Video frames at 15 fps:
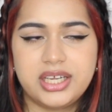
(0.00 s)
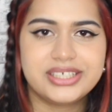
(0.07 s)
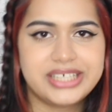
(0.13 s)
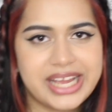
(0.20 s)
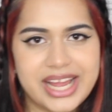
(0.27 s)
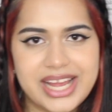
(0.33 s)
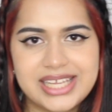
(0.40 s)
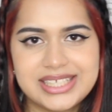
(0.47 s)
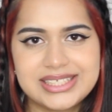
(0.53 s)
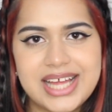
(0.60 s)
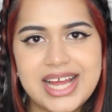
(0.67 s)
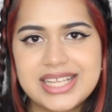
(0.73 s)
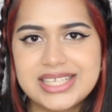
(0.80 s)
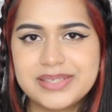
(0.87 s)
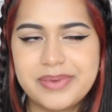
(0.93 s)
So yeah guys,
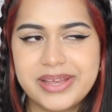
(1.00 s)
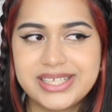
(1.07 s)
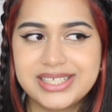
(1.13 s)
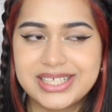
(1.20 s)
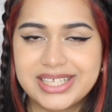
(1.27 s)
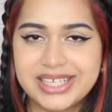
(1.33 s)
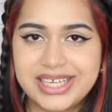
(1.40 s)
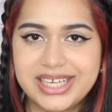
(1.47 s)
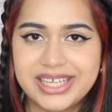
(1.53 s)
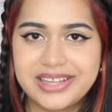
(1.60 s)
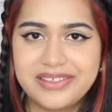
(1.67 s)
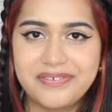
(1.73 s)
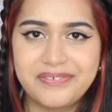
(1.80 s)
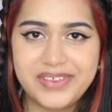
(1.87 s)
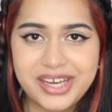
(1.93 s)
that's basically
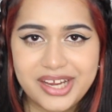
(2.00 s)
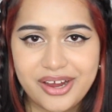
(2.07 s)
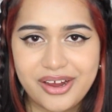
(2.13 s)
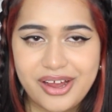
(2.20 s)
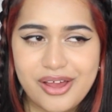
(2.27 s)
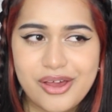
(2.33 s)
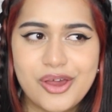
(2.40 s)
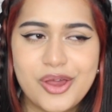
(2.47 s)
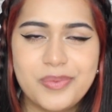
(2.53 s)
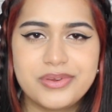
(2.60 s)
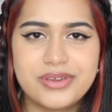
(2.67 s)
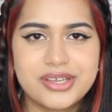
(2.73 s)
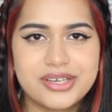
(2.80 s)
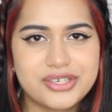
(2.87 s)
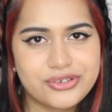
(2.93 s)
the video. I hope
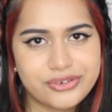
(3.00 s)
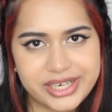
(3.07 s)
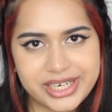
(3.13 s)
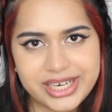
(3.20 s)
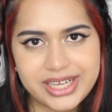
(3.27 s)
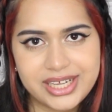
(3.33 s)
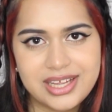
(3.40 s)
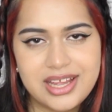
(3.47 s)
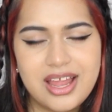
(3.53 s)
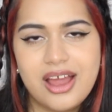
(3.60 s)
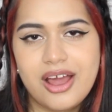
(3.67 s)
you enjoyed it.